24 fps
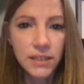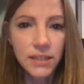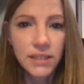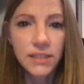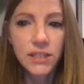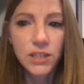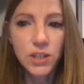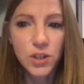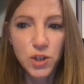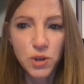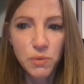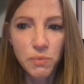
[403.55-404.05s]

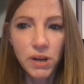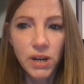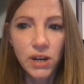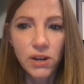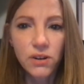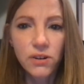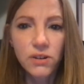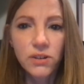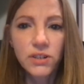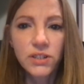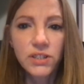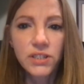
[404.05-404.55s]
decision
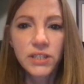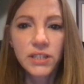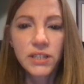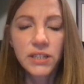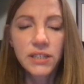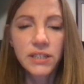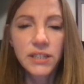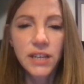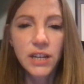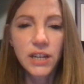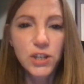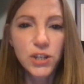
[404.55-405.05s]
makers,
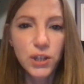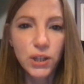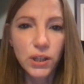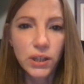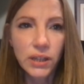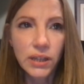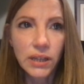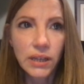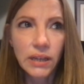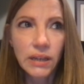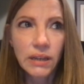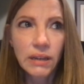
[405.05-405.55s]

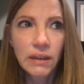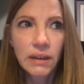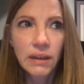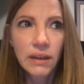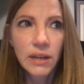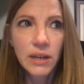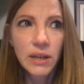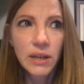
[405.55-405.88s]
essentially